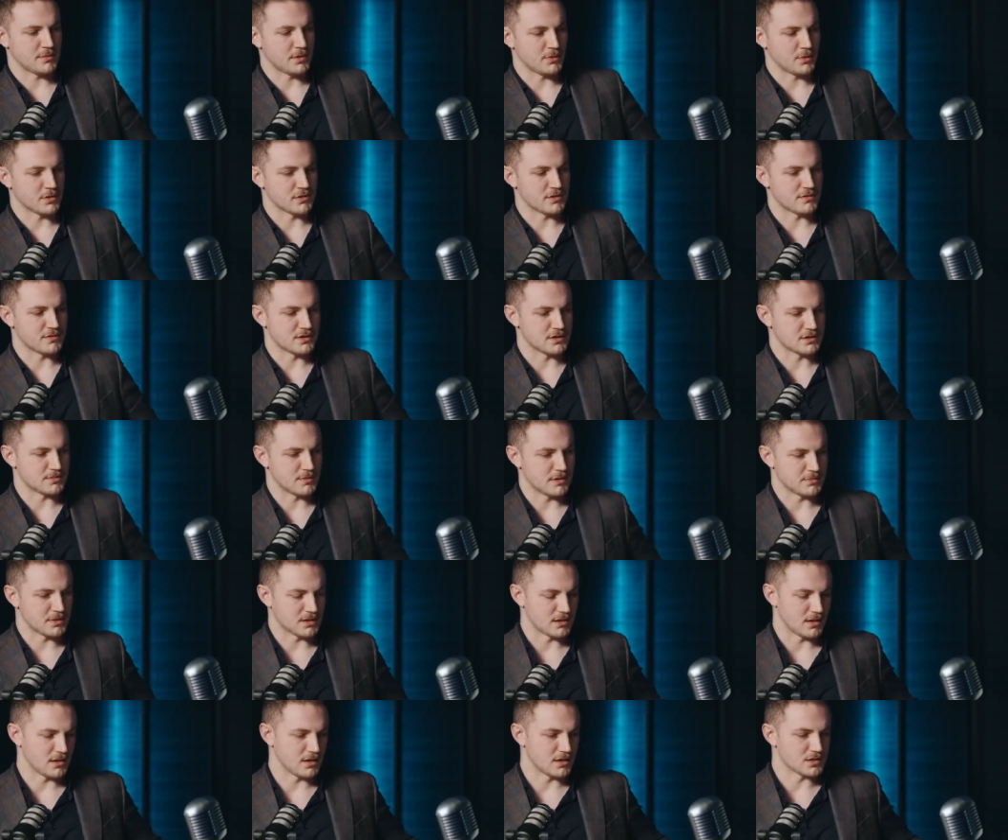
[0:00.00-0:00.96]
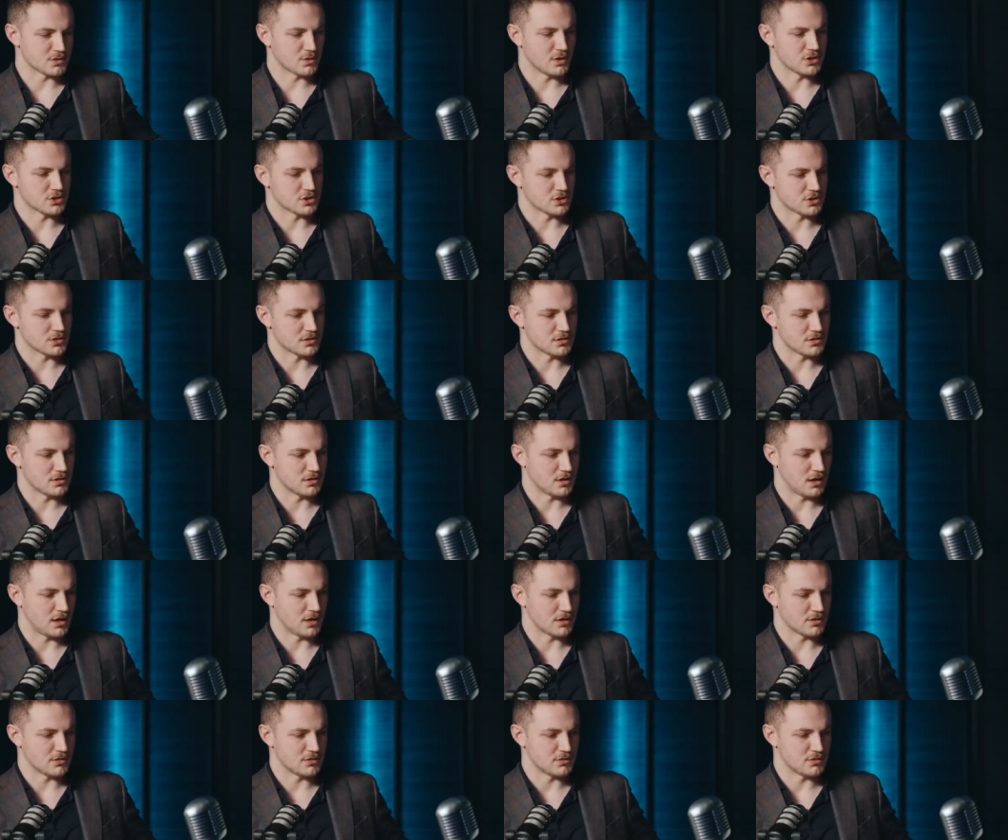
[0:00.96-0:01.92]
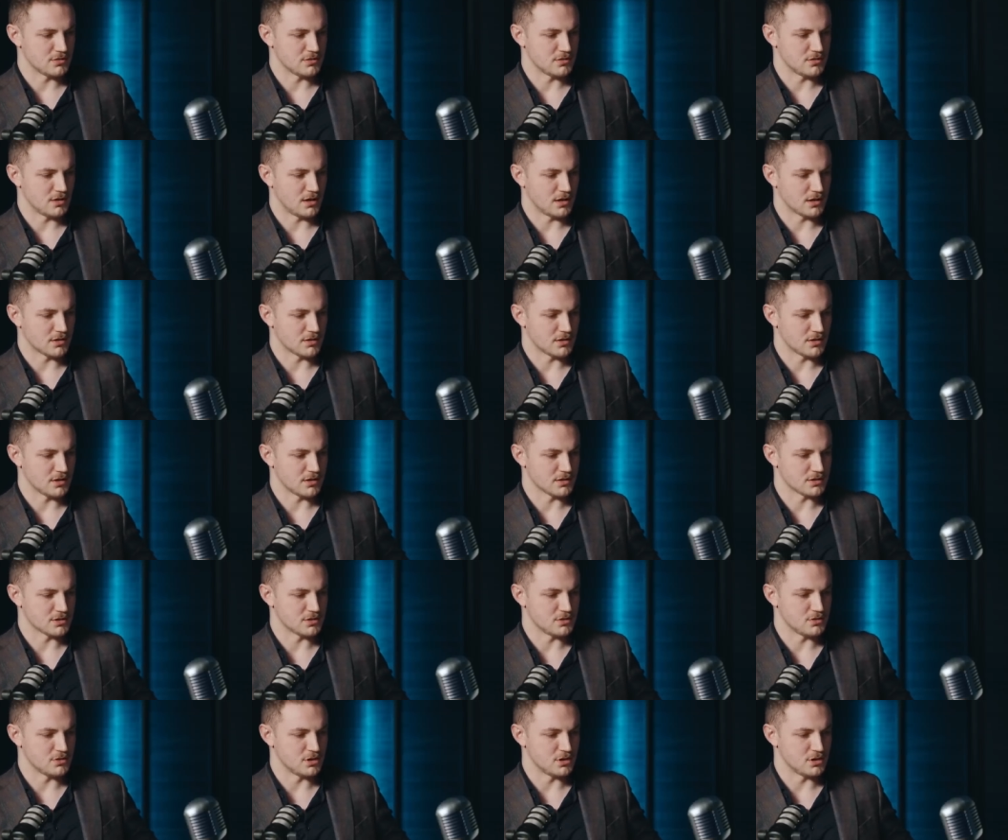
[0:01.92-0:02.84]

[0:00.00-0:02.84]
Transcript: I wonder if this might be the last question I, I could ask you.